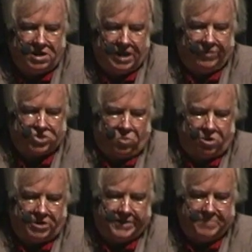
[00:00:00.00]
He was
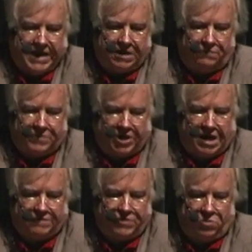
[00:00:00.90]
awarded a medal from the
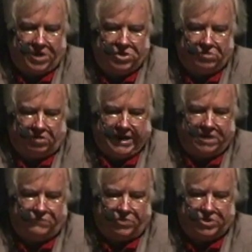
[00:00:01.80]
governor one year
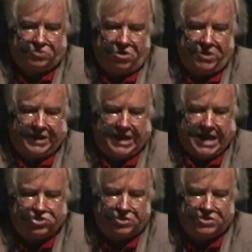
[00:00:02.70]
later for his heroic
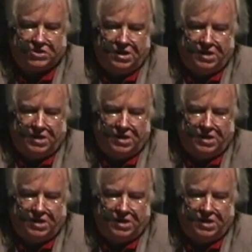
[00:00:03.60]
actions,